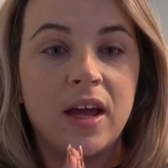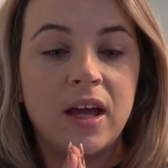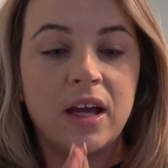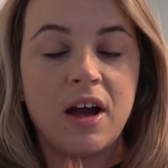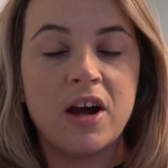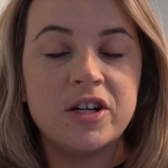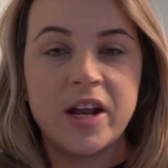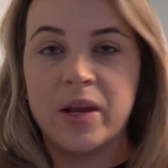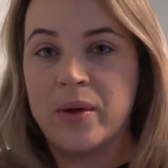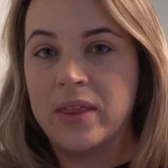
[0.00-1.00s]
encourage
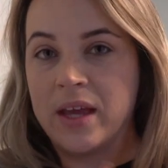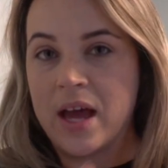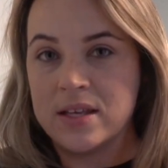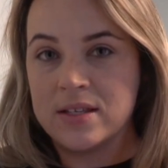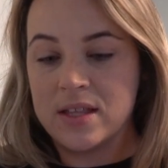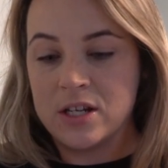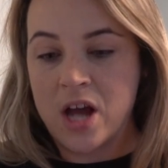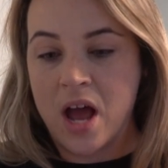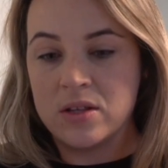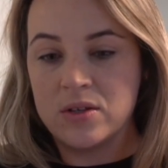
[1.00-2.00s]
anyone that has the
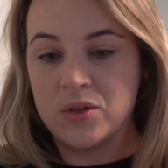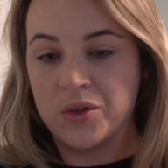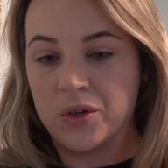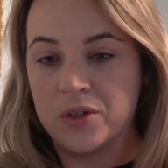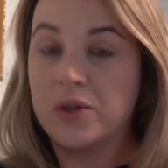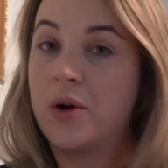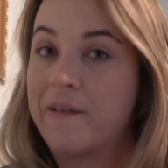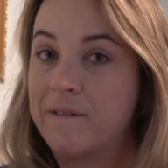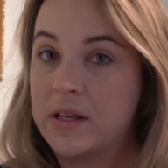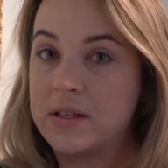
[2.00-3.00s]
chance to go
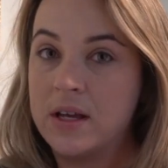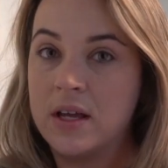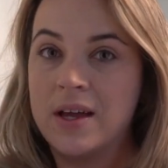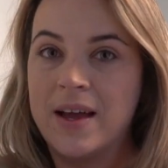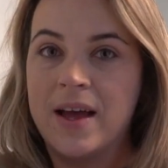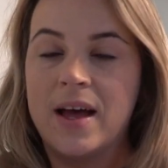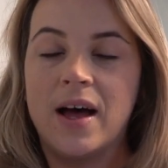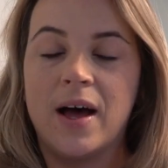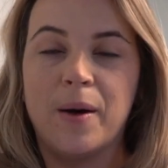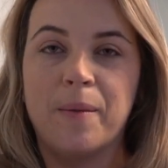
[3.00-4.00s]
and visit.
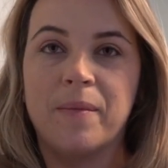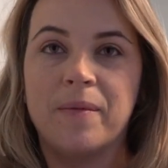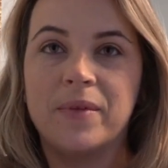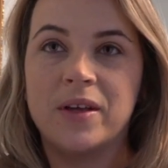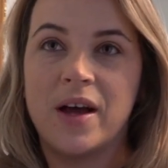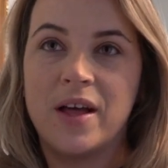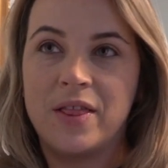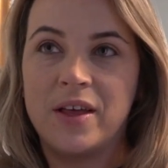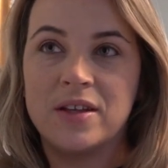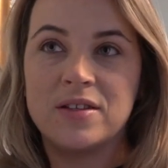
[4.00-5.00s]
I
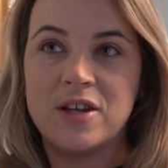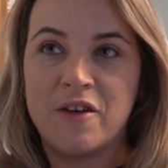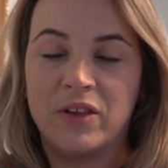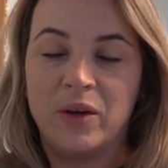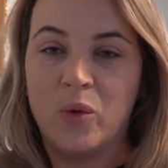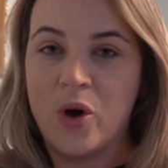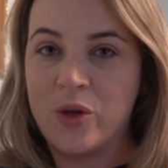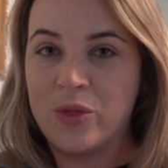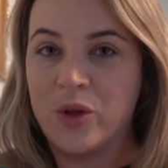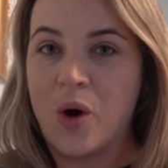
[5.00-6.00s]
think it's definitely
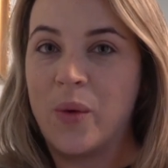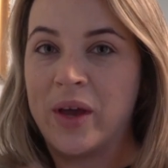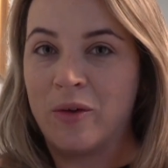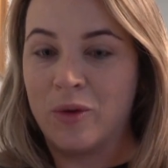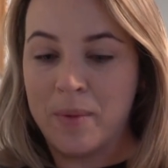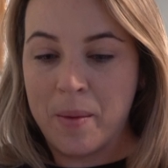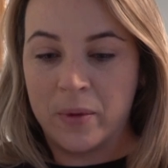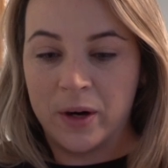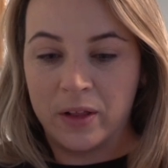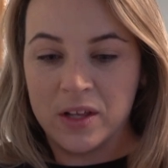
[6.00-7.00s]
worth going,
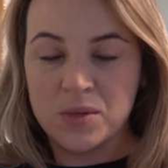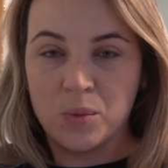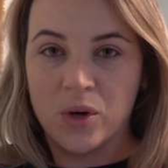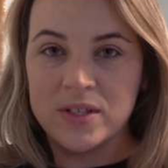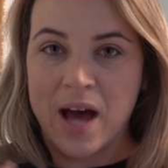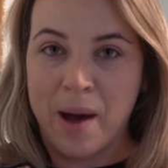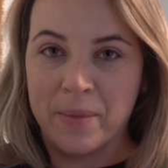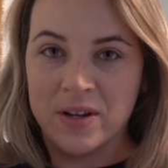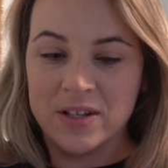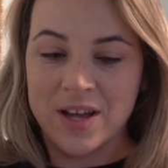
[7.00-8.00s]
remembering that's what's
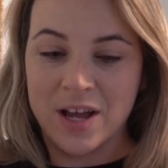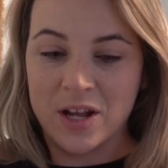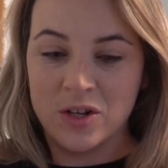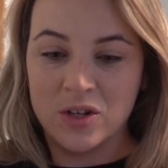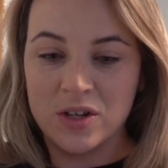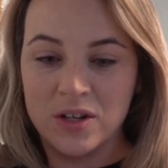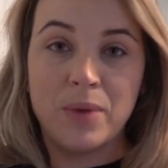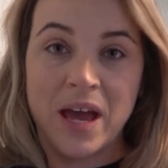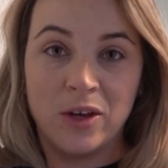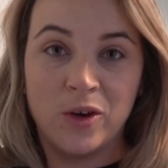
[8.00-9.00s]
happened and
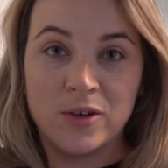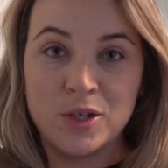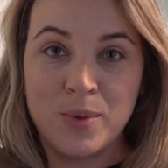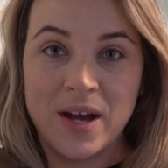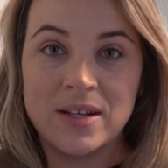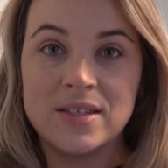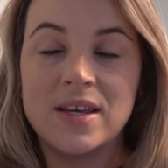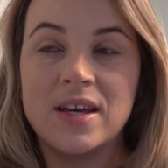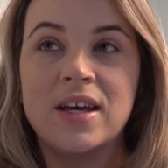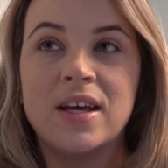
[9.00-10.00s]
paying your respects.
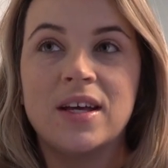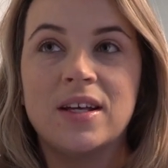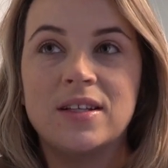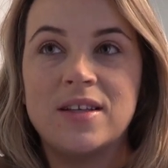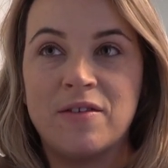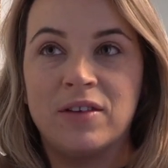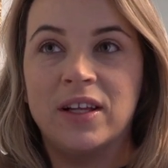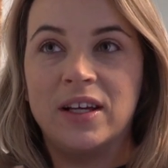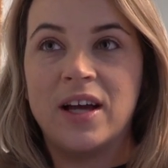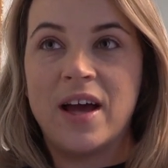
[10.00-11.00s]

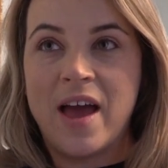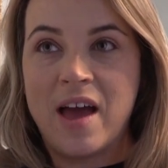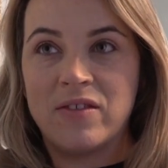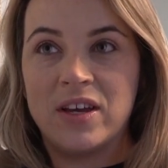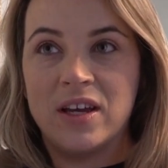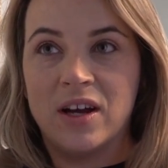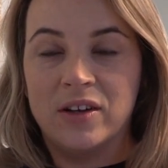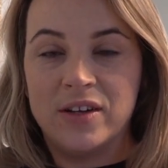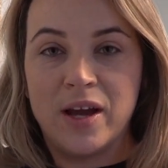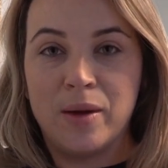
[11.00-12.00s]
Definitely a heavy
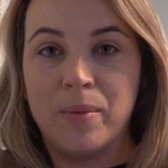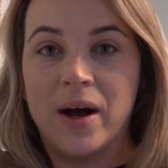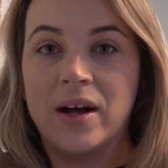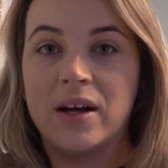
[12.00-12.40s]
day, but